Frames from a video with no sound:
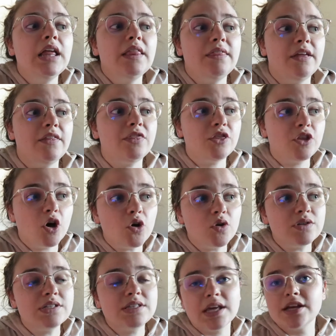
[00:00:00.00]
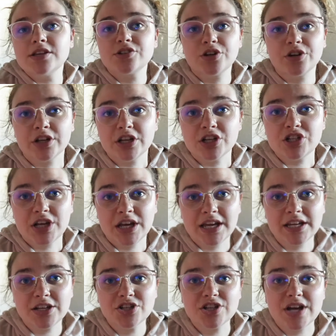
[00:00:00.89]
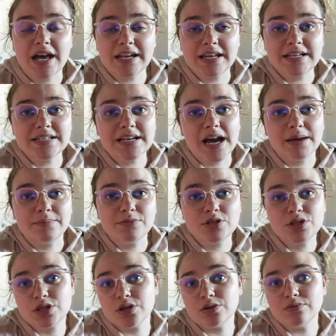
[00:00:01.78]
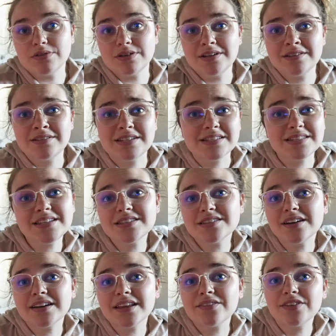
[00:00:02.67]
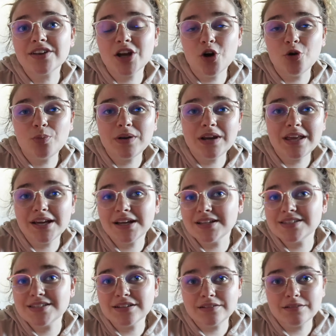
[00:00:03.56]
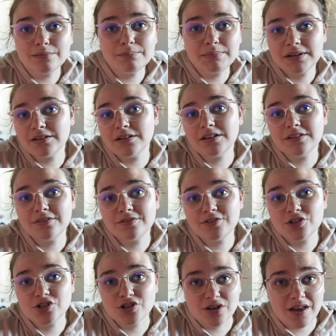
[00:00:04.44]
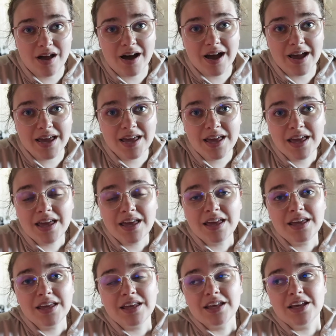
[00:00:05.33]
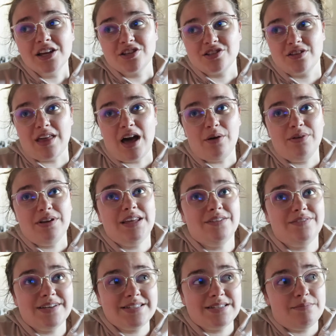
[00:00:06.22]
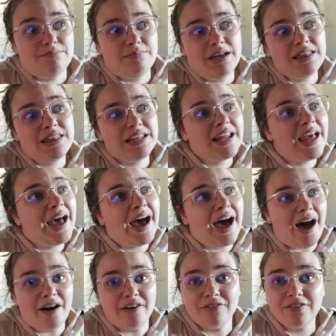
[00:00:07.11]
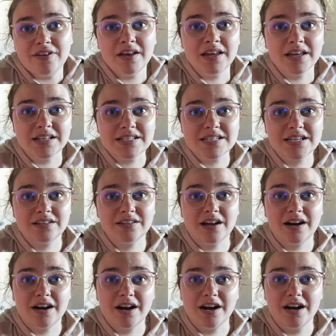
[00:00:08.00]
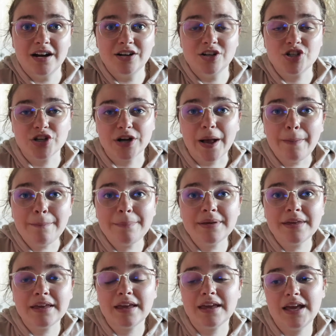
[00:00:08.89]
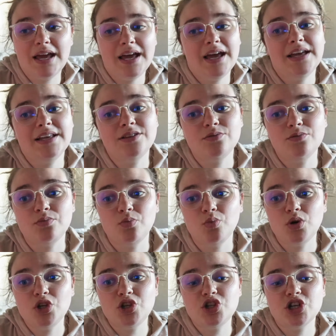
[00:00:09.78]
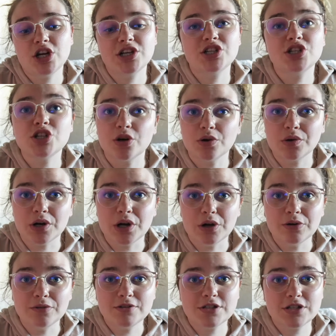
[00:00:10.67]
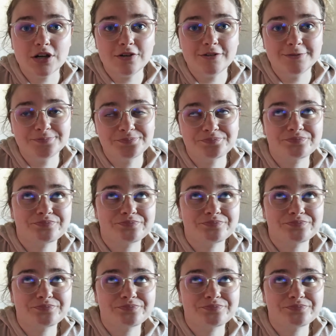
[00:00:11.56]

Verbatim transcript: that those things are going to change anytime soon. Disney's not even opening until the middle of July, so that would give us a month and a half until our trip, and we just don't know. So